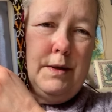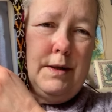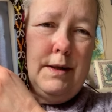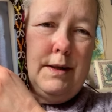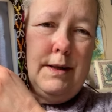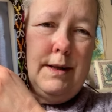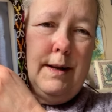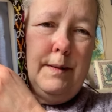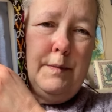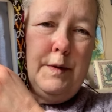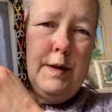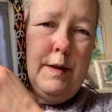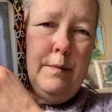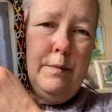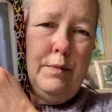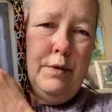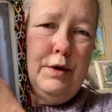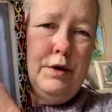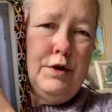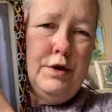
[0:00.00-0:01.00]
the same
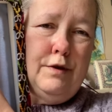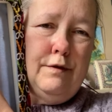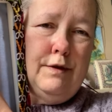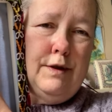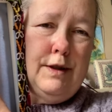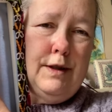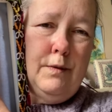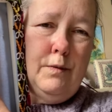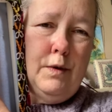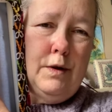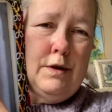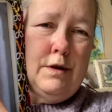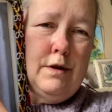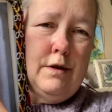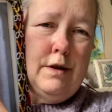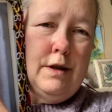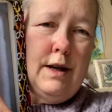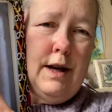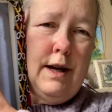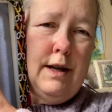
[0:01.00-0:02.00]
temperature as it was on
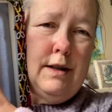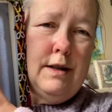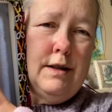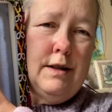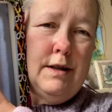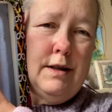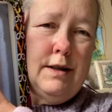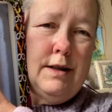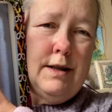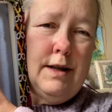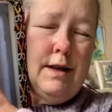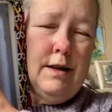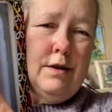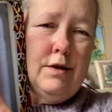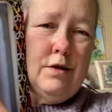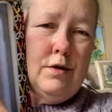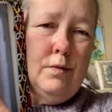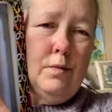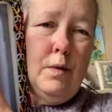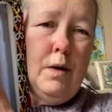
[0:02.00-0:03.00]
the 9th and the 10th.
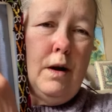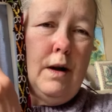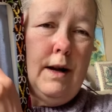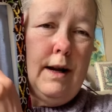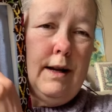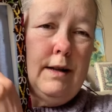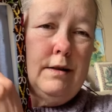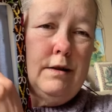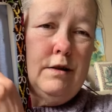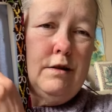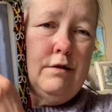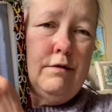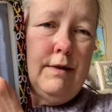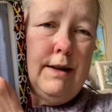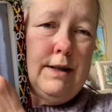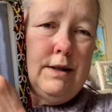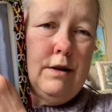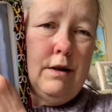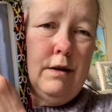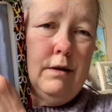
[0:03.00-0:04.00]
So while I had the
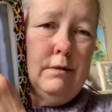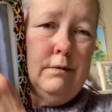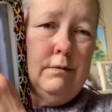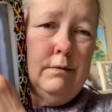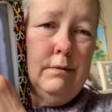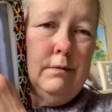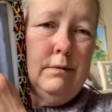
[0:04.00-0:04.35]
thread on,